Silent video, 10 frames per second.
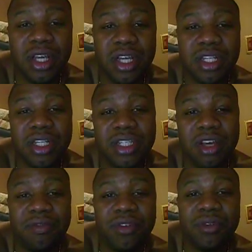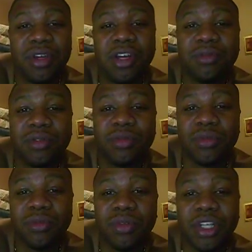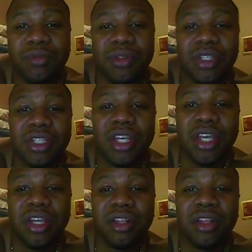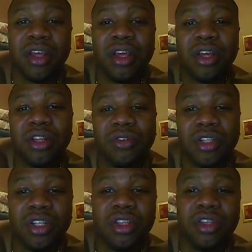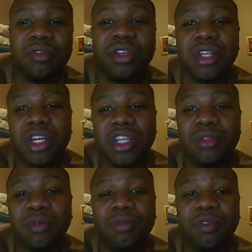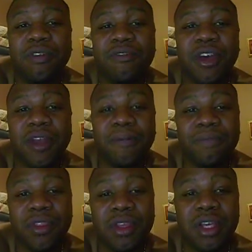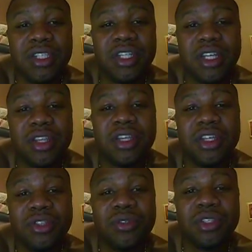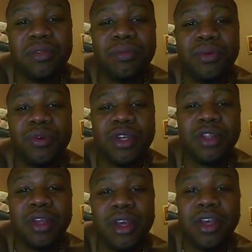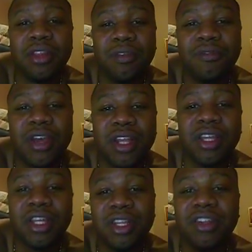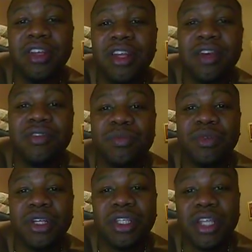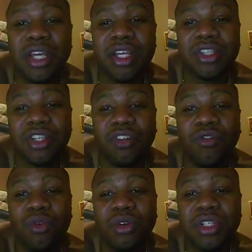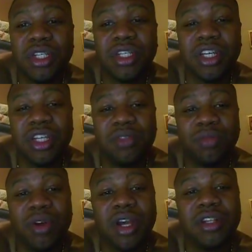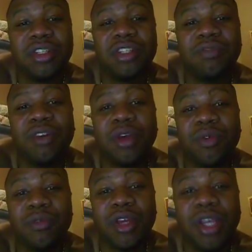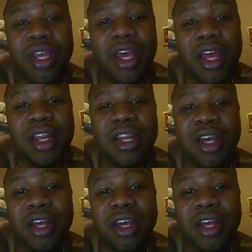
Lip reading: and does not feel comfortable with blood being taken closer than 30 days before the fight. Is another interesting point. The fact that he did have his blood taken just 14 days prior to his fight with Ricky Hatton,